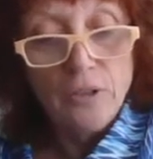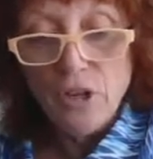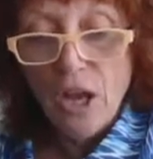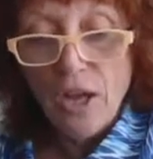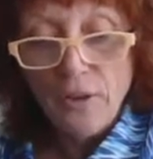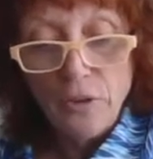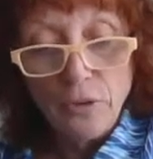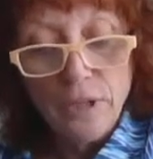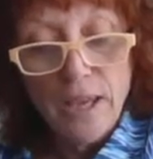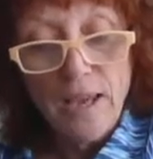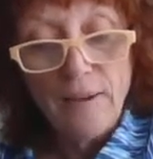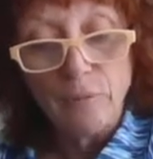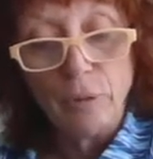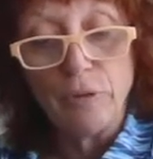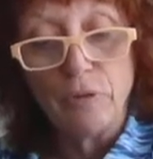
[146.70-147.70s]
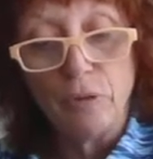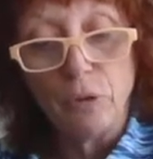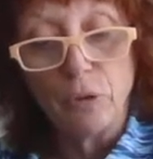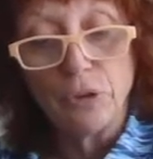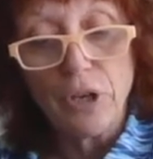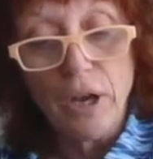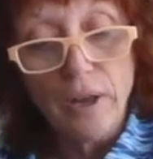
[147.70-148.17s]
Not only have we
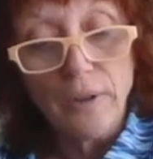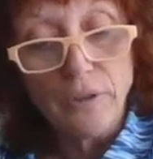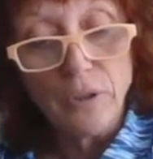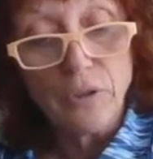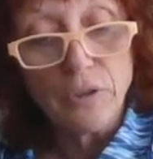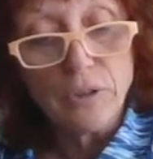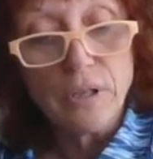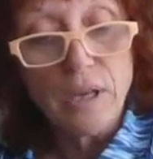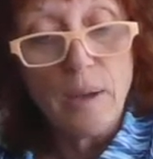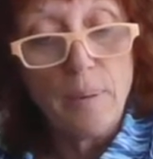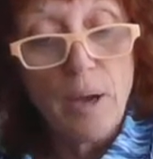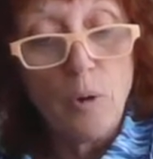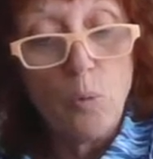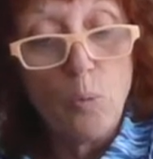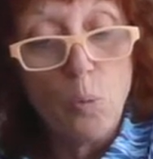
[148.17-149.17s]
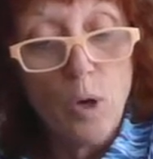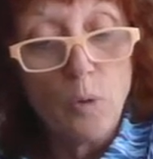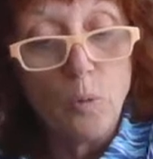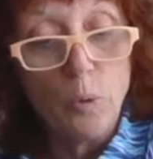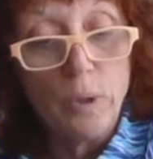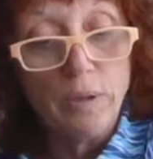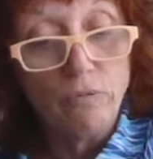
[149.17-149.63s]
fooled others about
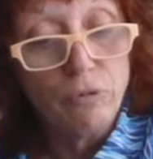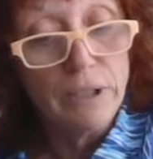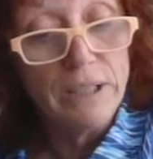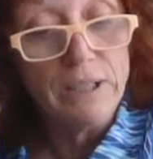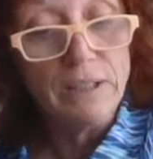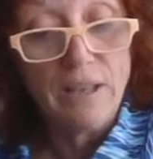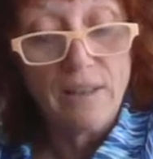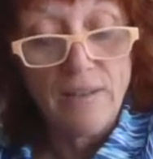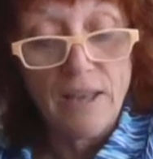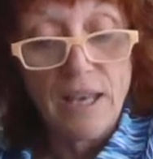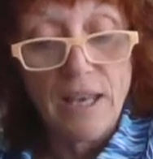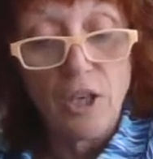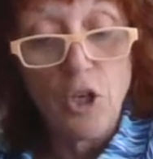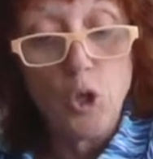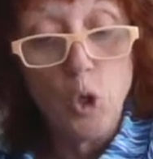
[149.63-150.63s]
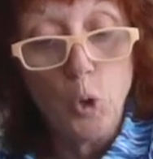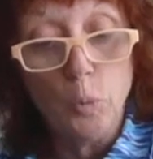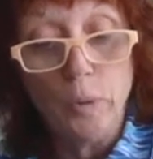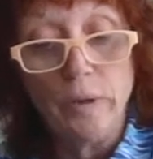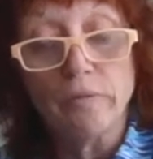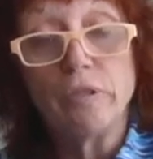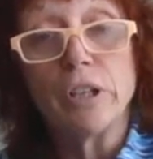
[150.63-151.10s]
what we really think and
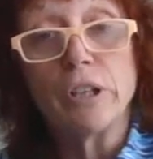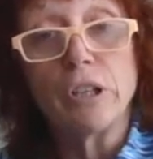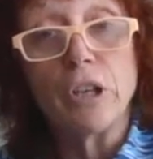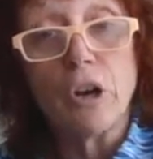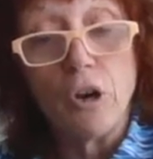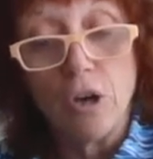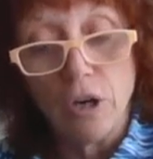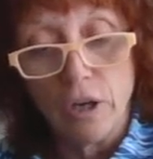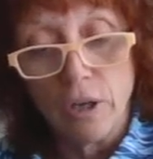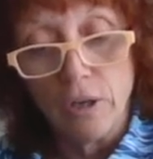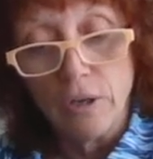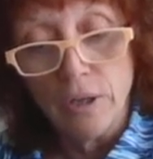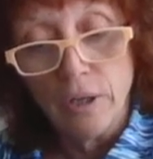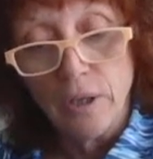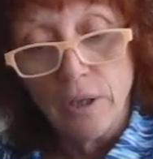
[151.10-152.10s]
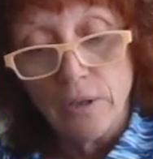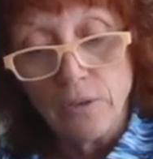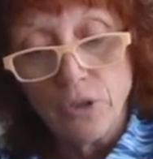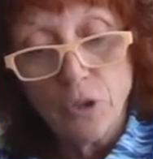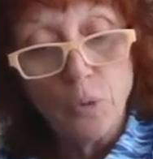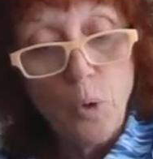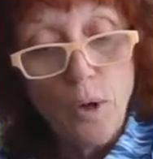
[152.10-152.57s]
who we really are,
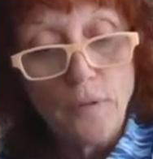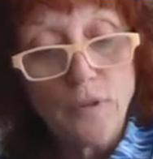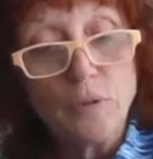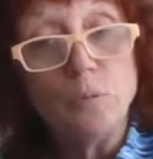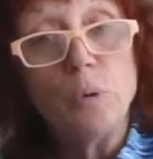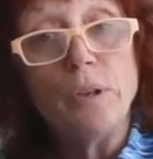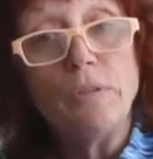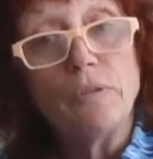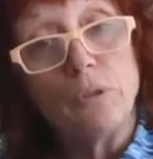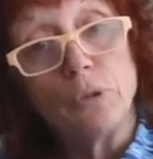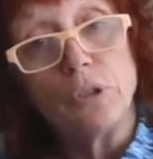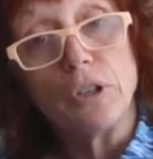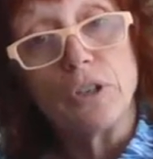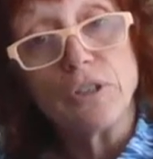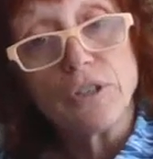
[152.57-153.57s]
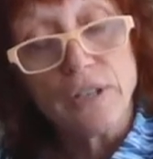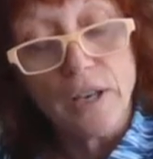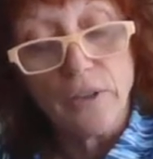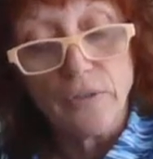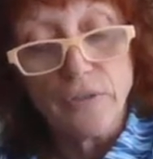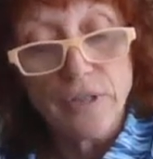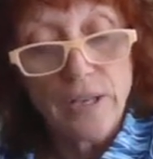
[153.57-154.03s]
too often we fool
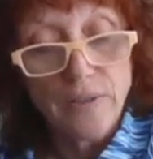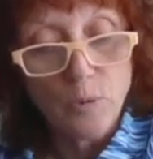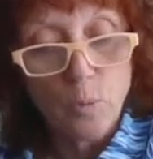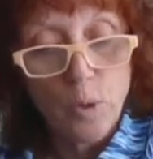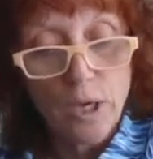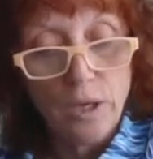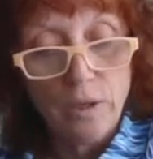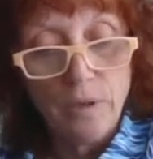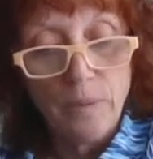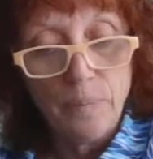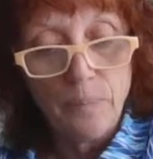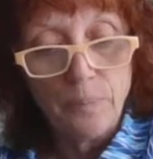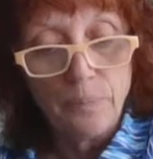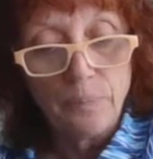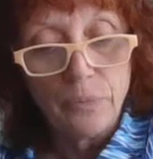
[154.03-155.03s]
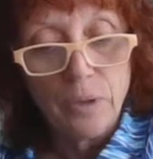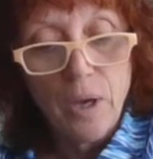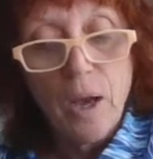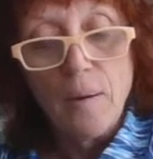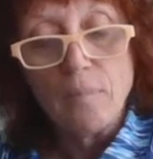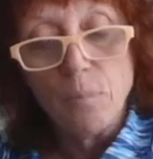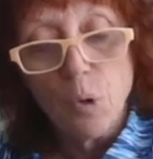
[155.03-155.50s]
ourselves as well.
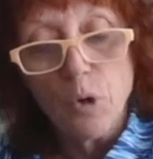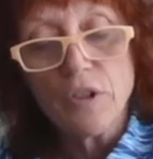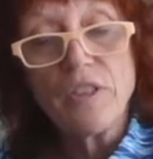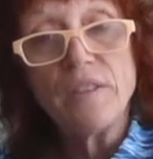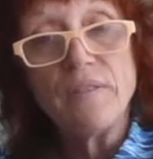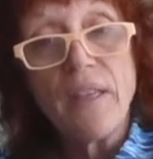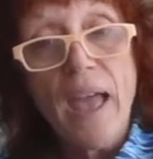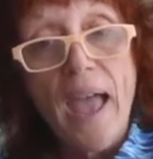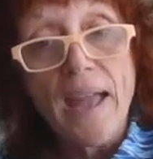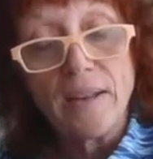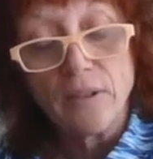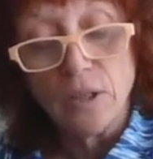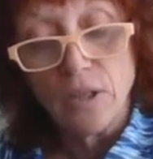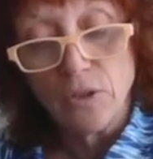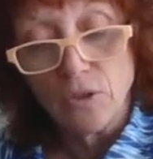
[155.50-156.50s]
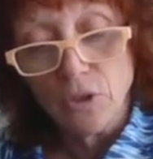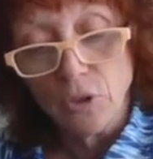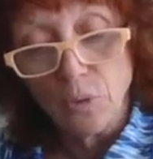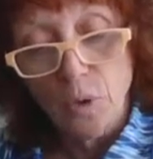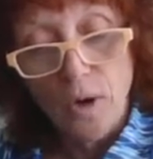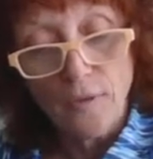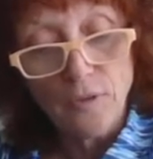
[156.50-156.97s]
More than that,
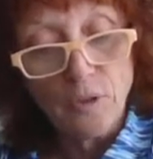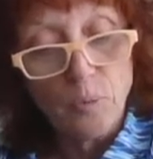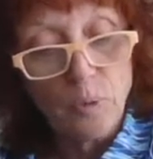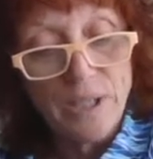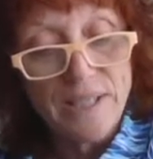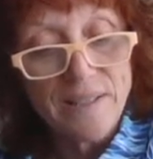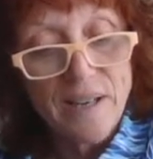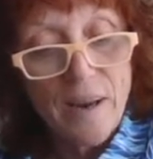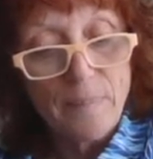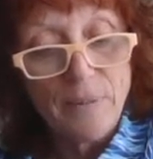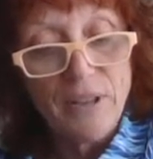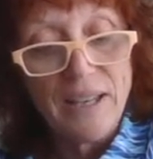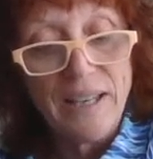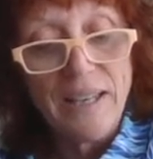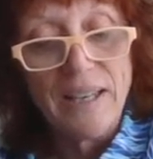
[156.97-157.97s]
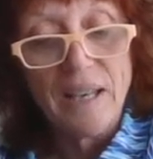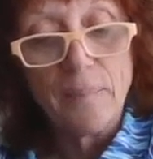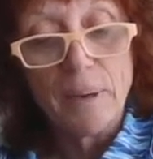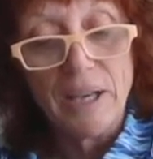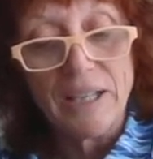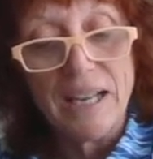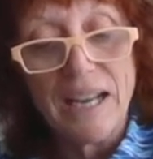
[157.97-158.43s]
too often we stop thinking
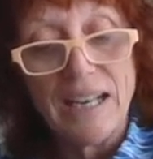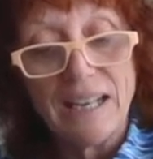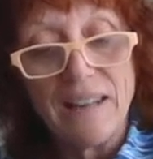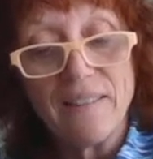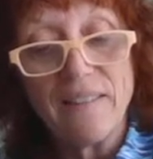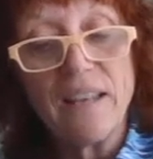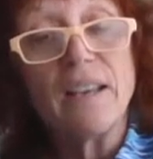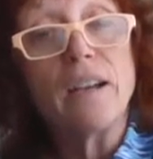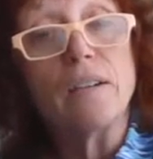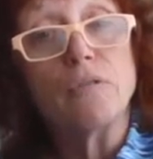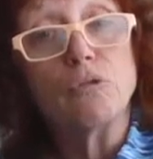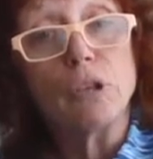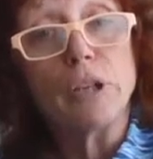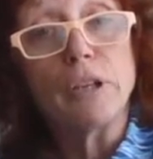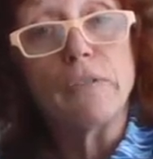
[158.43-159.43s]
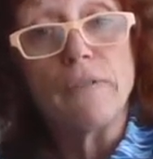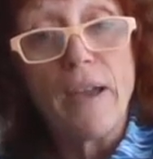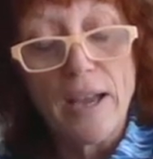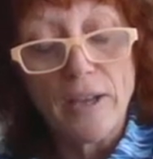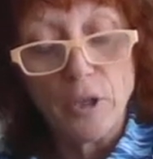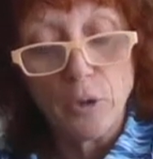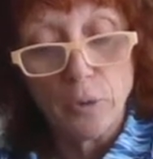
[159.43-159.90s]
about anything of real
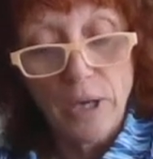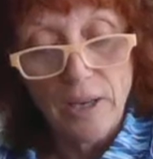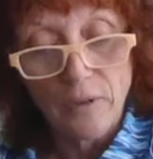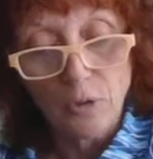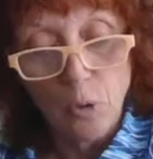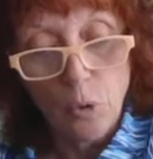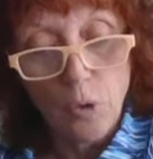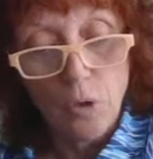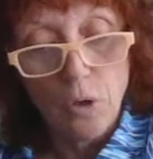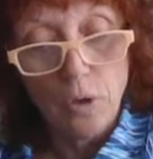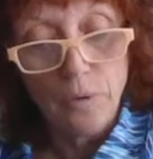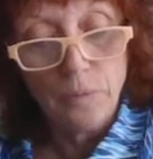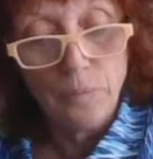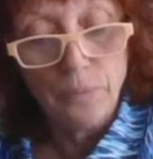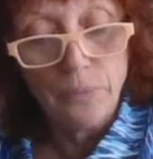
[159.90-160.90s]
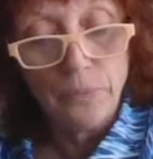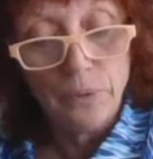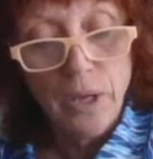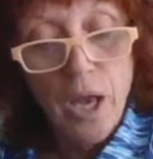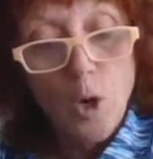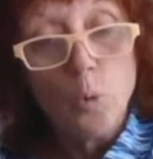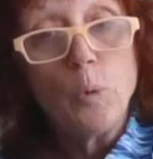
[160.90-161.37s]
value at all.
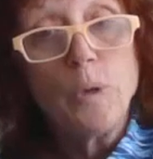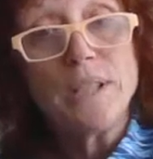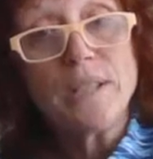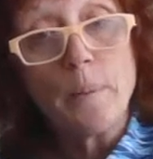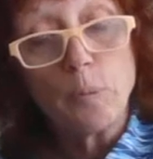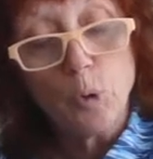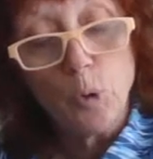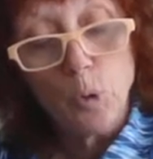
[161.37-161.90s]
We stop